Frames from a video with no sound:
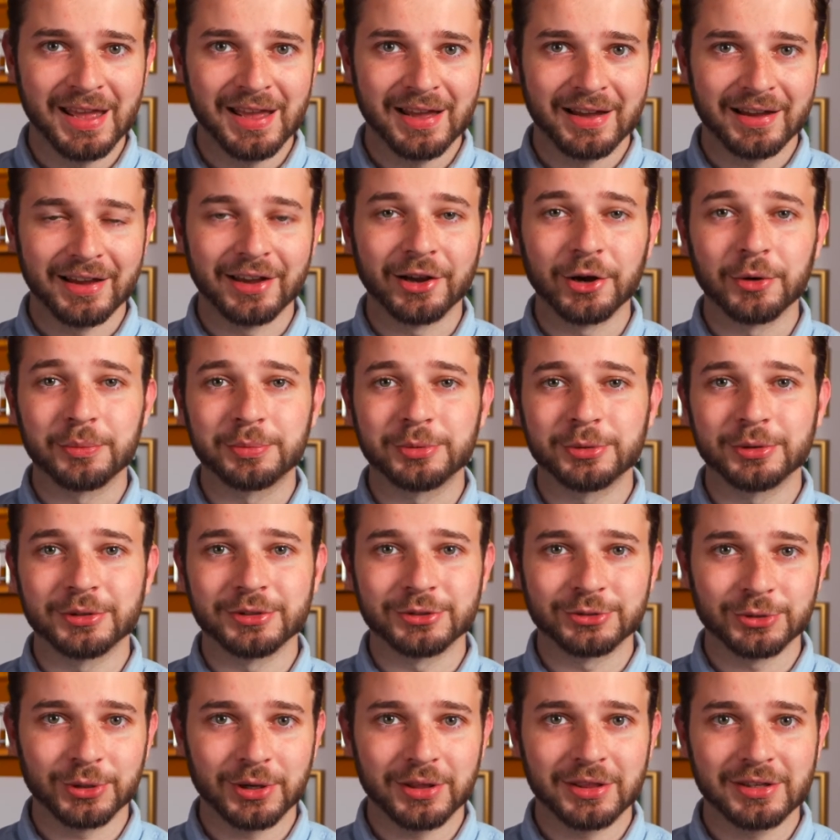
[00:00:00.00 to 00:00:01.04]
I hope you
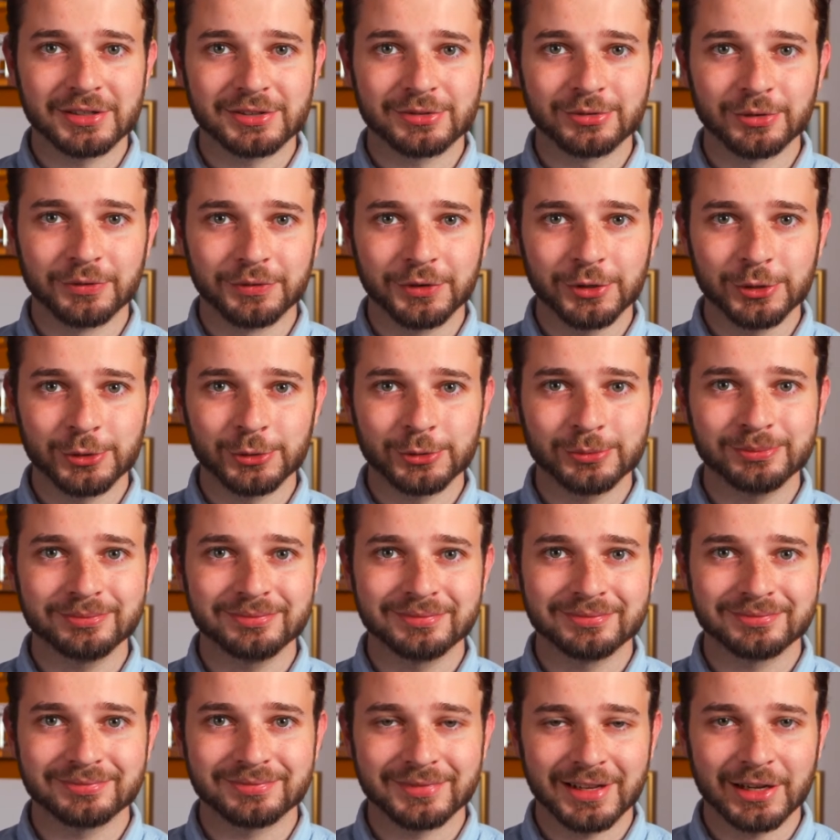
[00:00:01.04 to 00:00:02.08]
enjoyed this review.
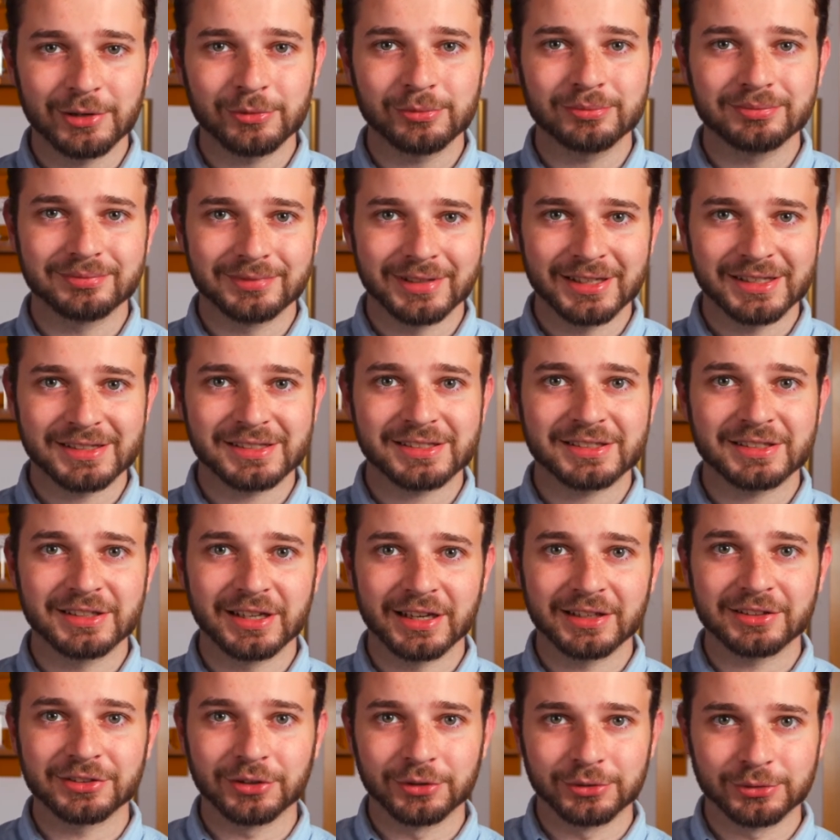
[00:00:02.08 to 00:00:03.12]
Now let's
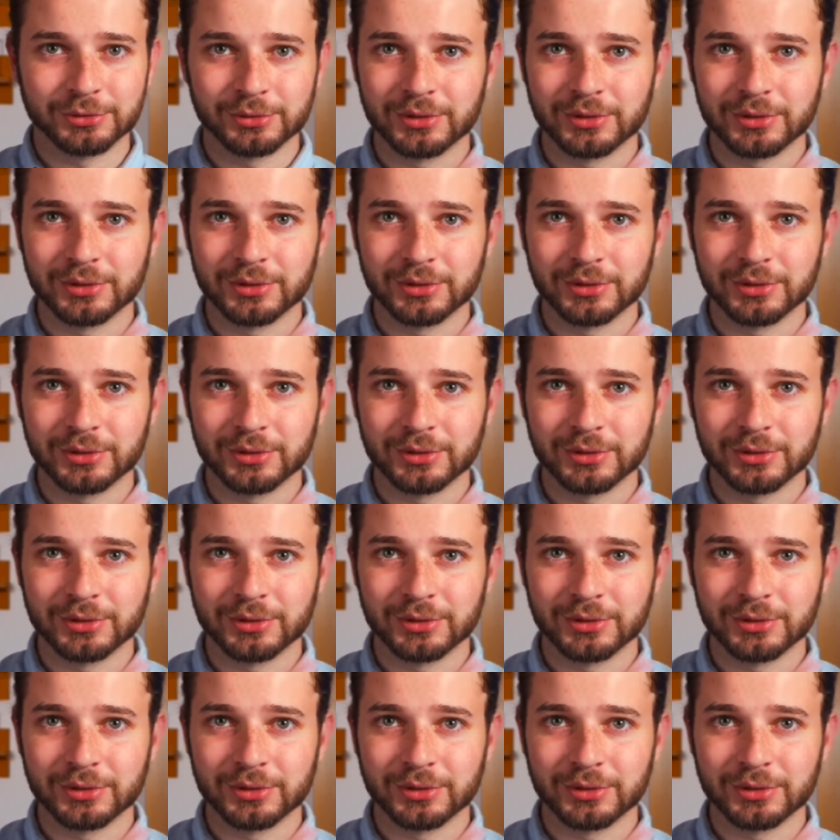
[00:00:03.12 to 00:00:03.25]
get on to